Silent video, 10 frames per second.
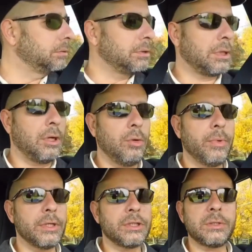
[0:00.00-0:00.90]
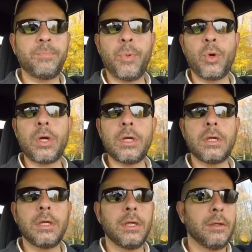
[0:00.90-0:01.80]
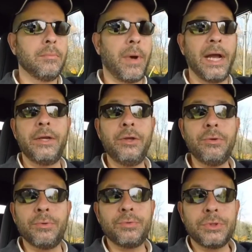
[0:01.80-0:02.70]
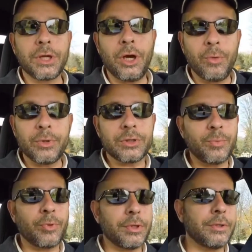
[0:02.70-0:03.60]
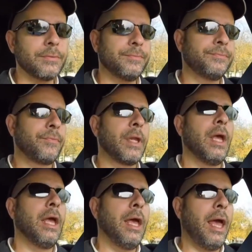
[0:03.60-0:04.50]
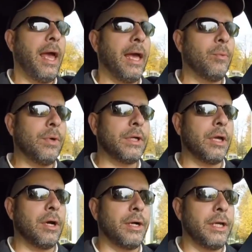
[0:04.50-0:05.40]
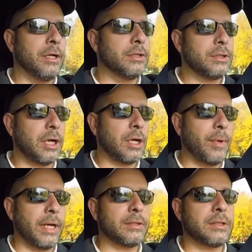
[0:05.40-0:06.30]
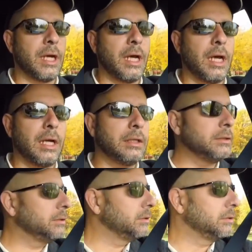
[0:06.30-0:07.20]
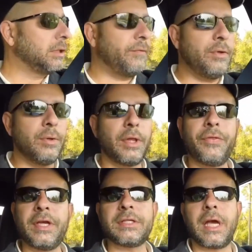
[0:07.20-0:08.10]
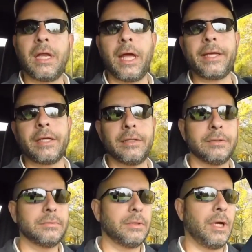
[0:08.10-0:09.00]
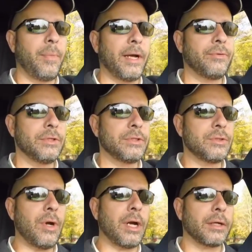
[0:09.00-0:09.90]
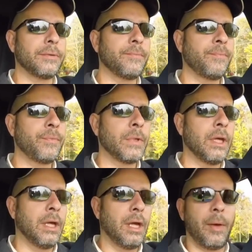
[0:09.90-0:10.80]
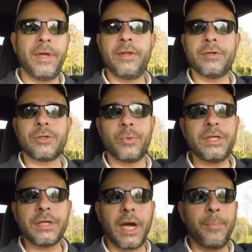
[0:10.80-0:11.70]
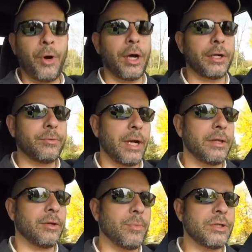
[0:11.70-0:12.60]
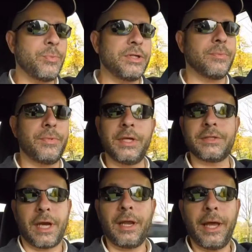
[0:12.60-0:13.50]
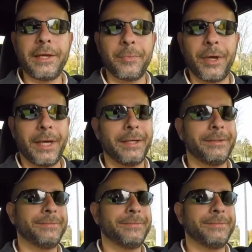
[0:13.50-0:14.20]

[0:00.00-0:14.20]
Tacoma Sport, my new Tacoma Sport, and want to get on here and talk about a few of the things I like about this truck. I mean, there's a reason I bought it, right? There must be some things I like about it.